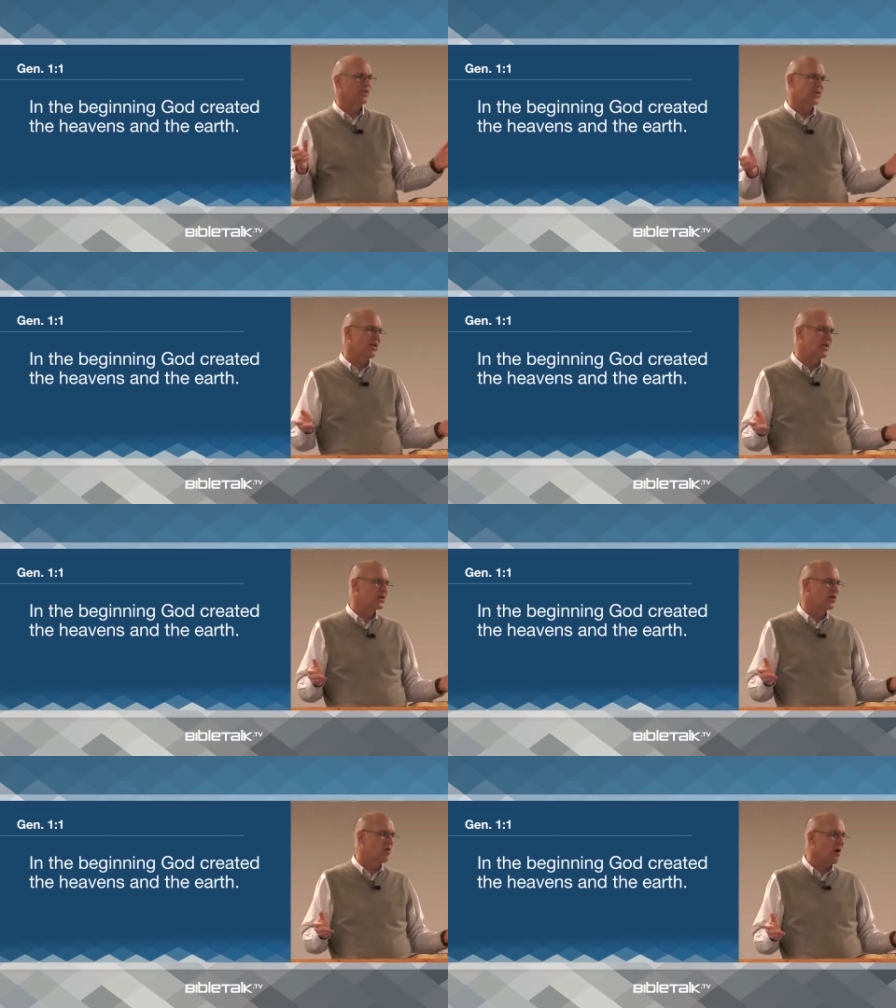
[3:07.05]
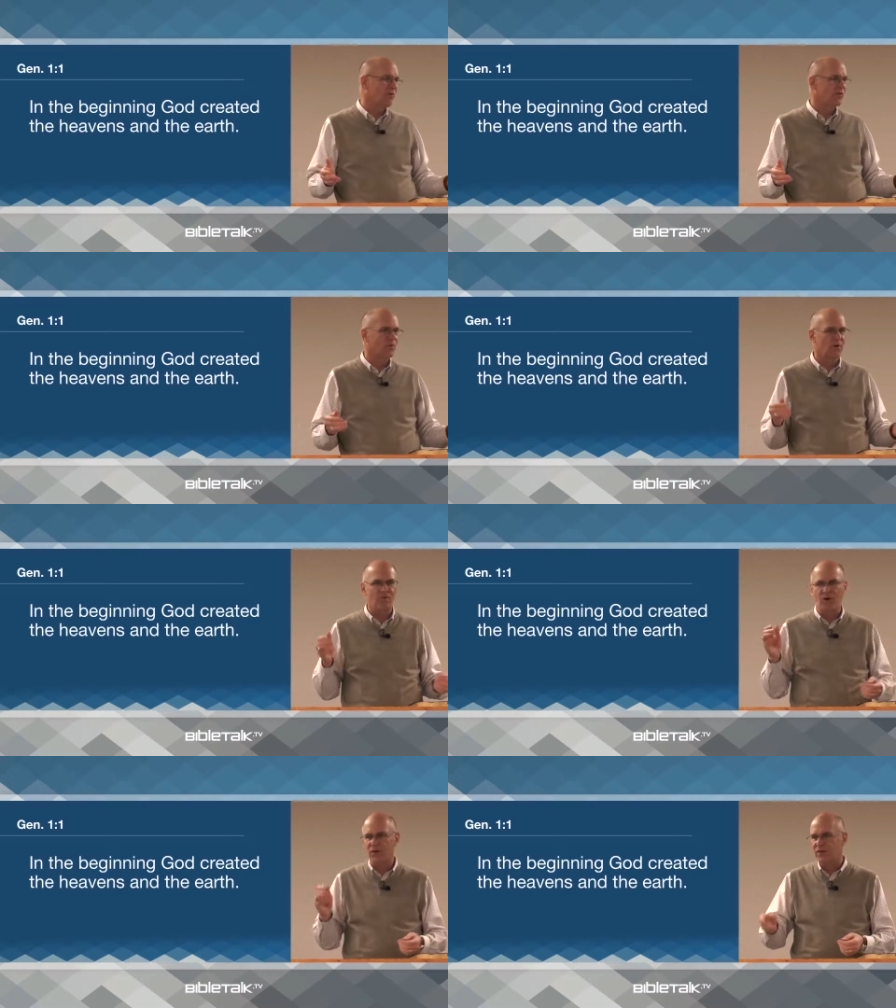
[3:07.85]
seen this so often, we've
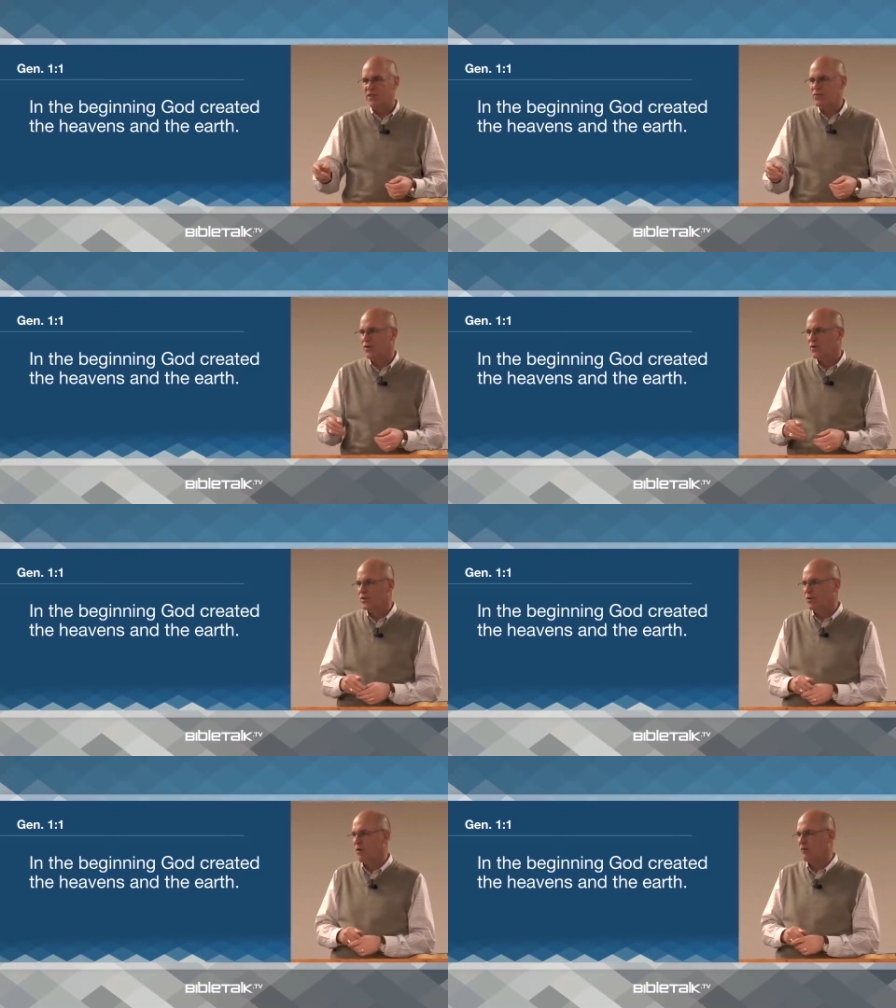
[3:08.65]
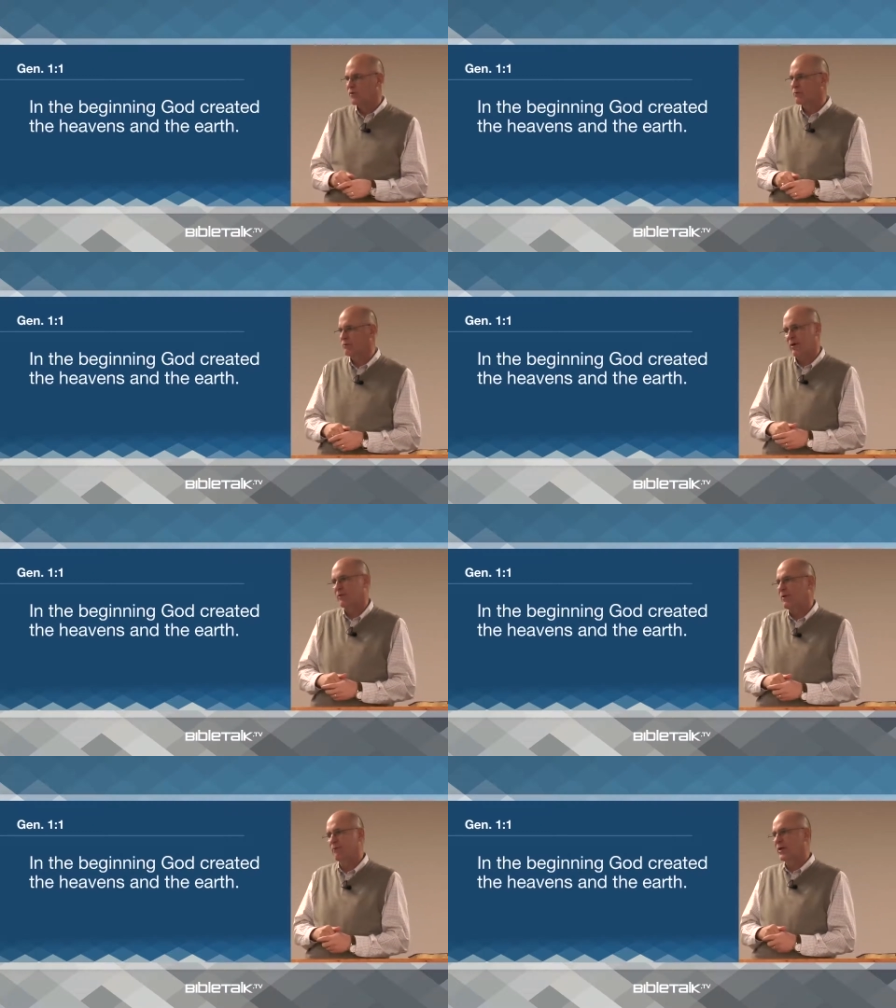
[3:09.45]
heard this verse so often,
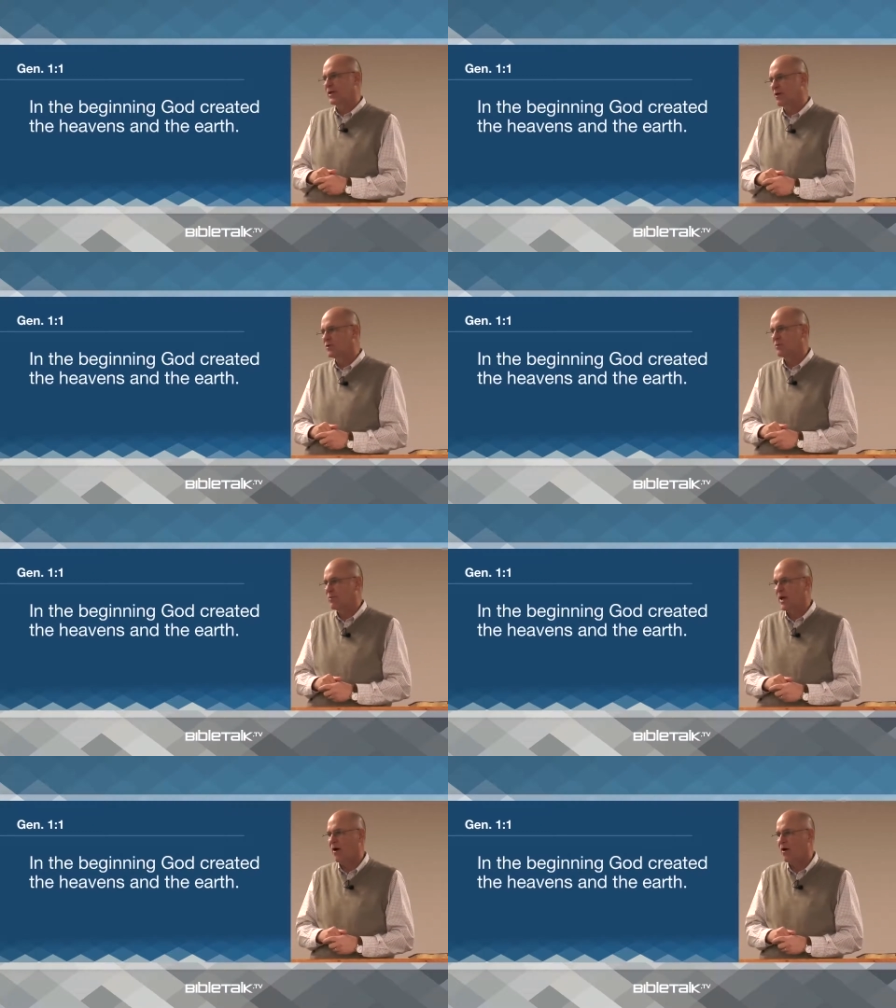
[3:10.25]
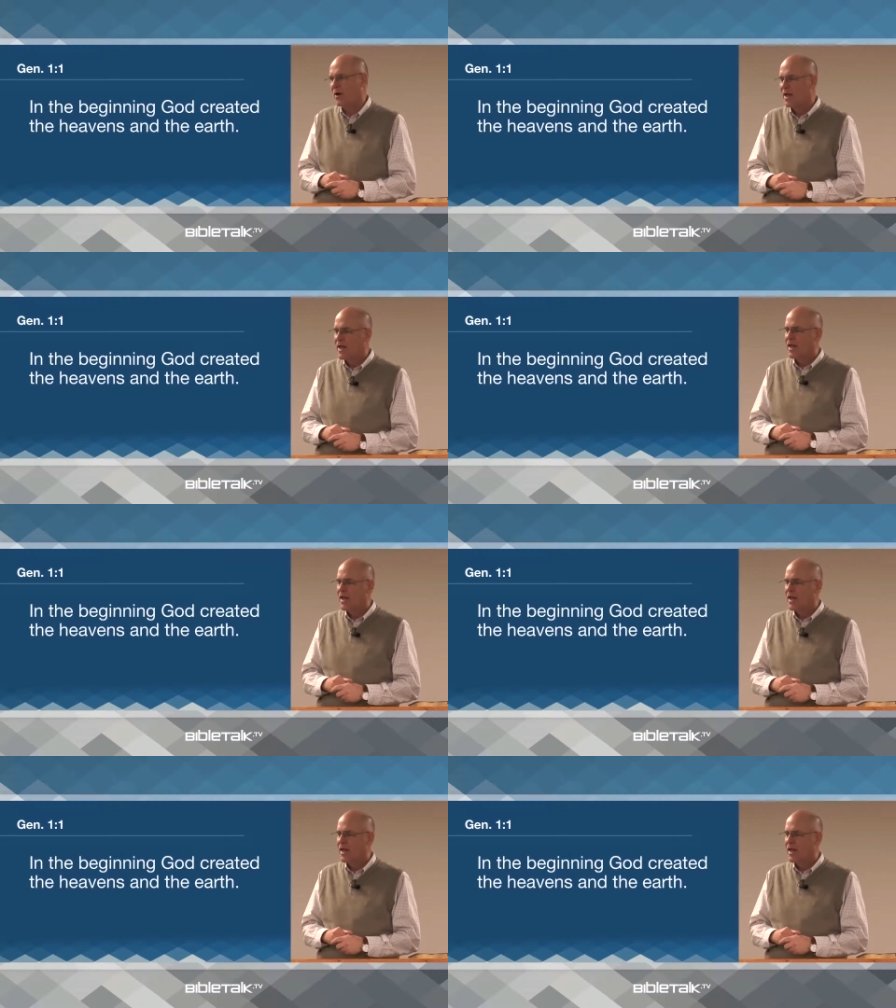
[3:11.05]
probably everybody knows it by heart,